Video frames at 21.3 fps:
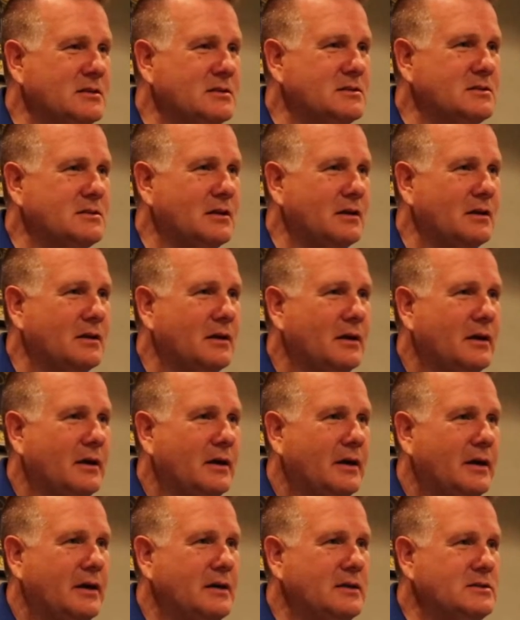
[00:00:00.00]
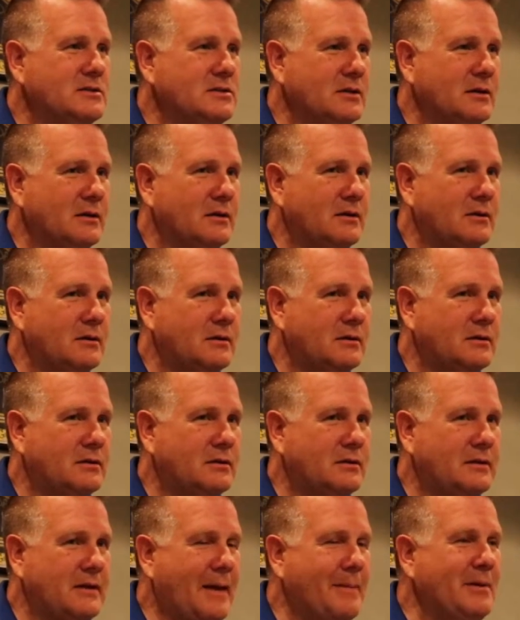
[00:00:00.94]
is to
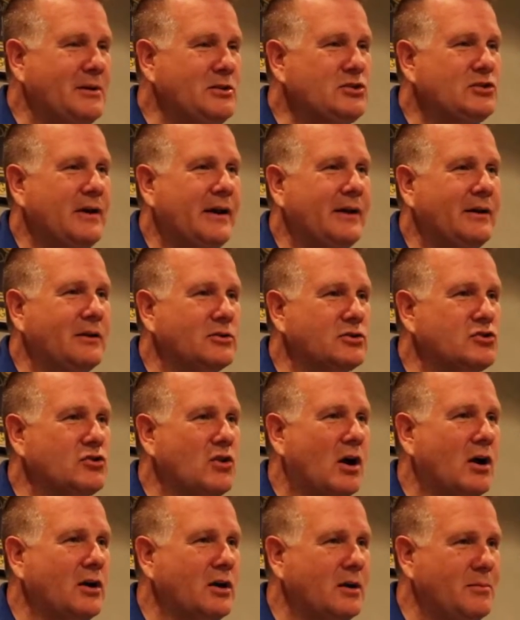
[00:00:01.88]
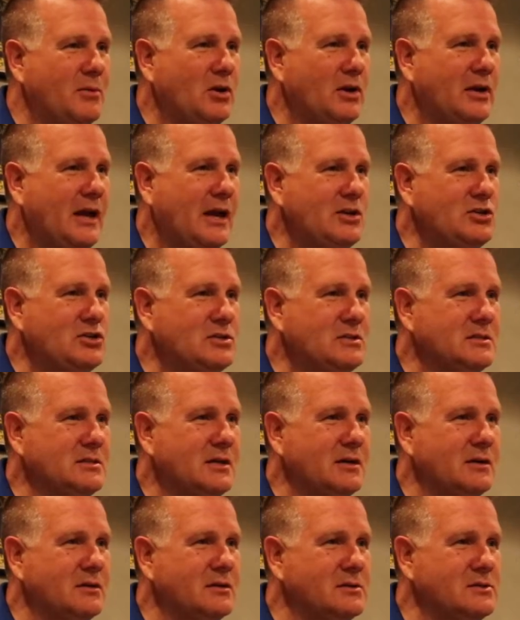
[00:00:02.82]
demonstrate strong communication
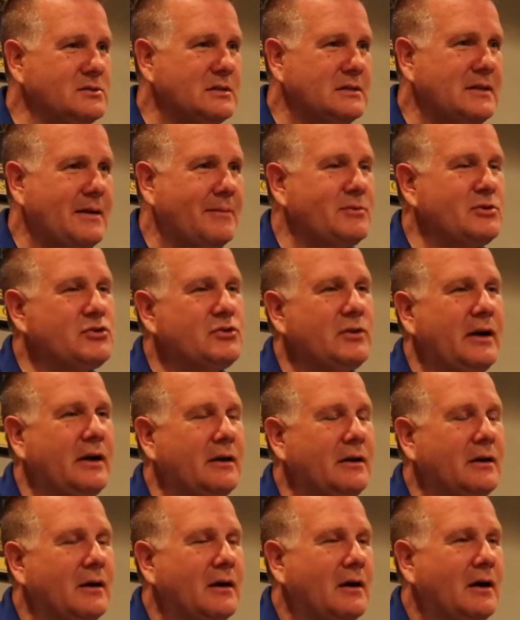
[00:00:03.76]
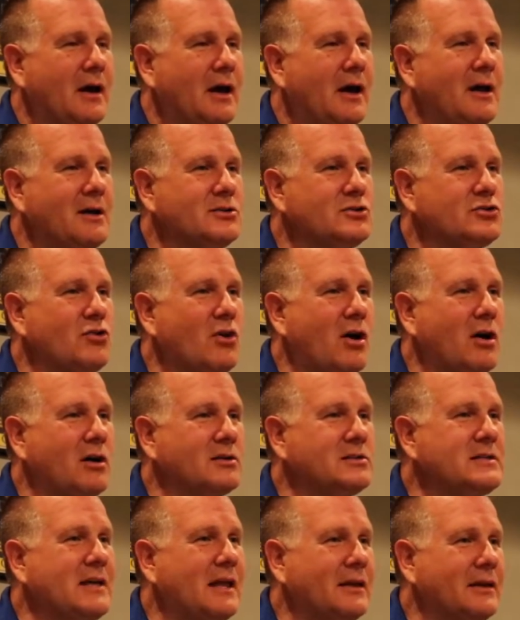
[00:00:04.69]
skills and demonstrate
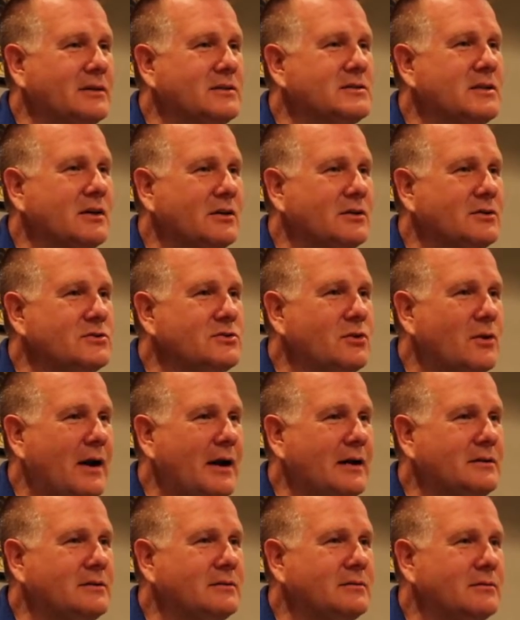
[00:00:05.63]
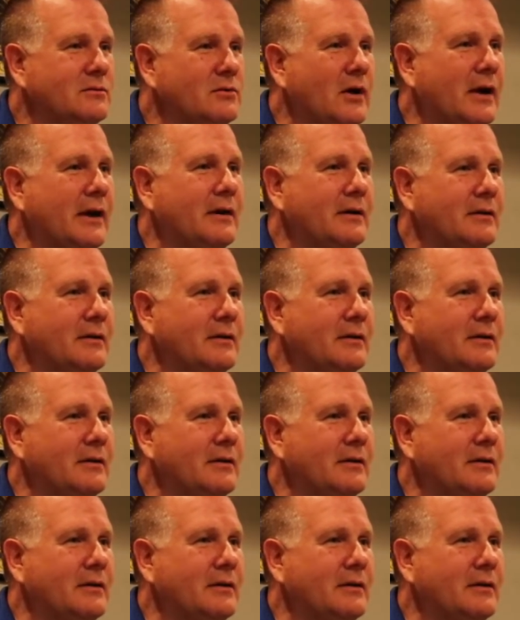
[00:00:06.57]
strong selling skills. Correct. Great.